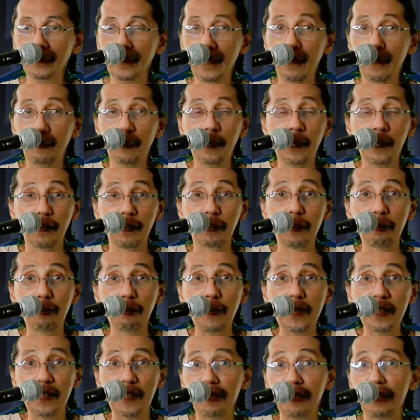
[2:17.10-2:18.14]
I really love the
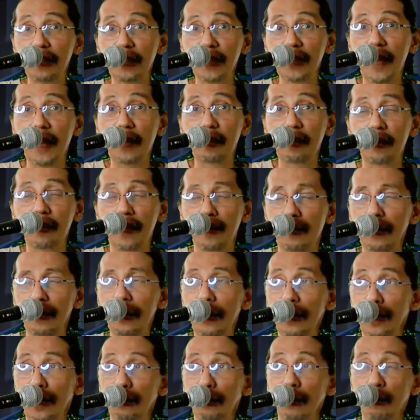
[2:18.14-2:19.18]
pacing of this anime. I
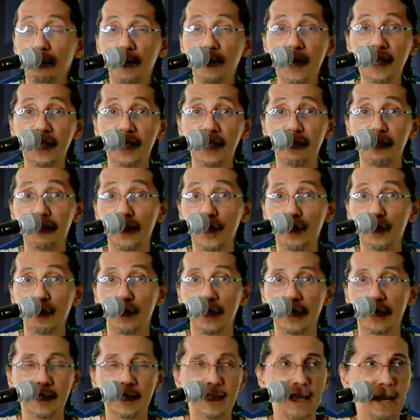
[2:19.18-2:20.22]
really love the pacing of this
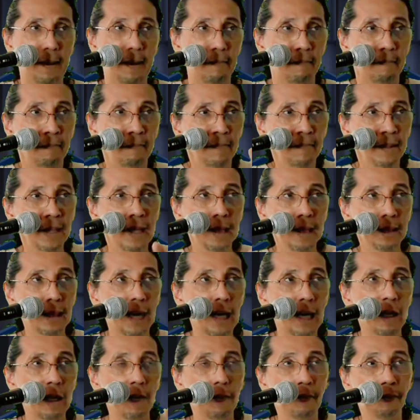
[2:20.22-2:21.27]
one. Kasi,
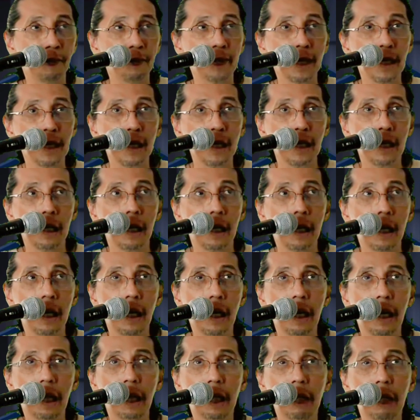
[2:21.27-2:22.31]
talagang,
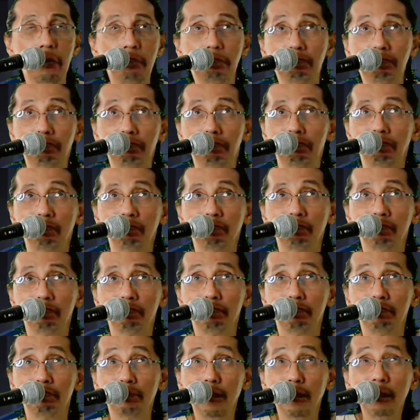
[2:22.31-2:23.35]
Um,
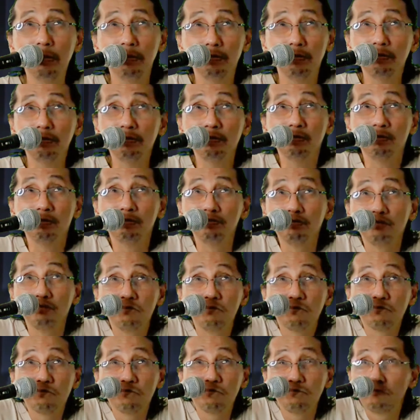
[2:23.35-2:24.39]
well,
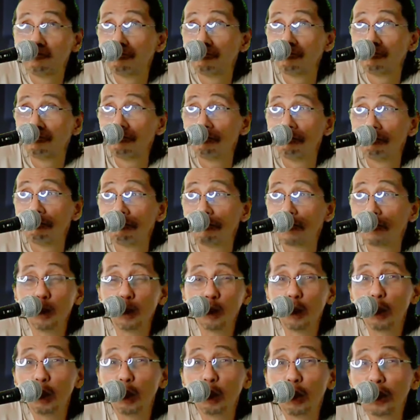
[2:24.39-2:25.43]

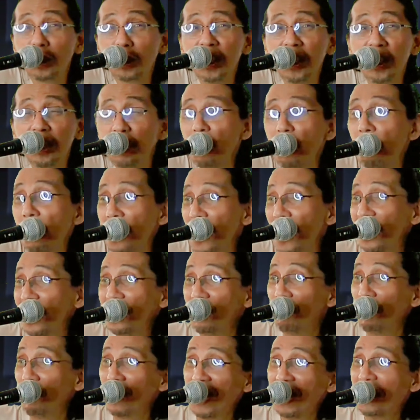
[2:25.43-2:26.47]
kung tutusin ninyo, mali
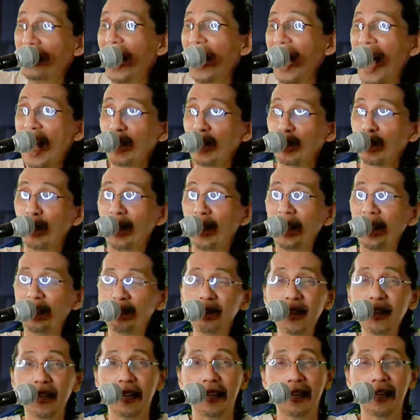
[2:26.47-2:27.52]
maliit na kaso lang
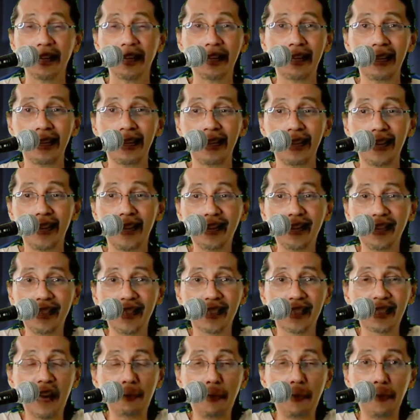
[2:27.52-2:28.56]
ito eh. Hindi
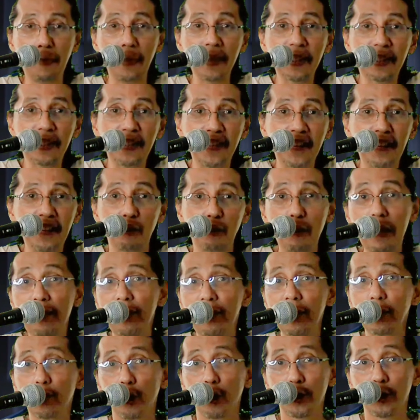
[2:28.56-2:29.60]
na dapat pansinin ng
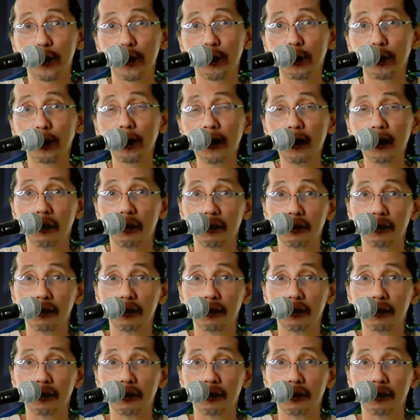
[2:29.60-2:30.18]
Raven Consort to.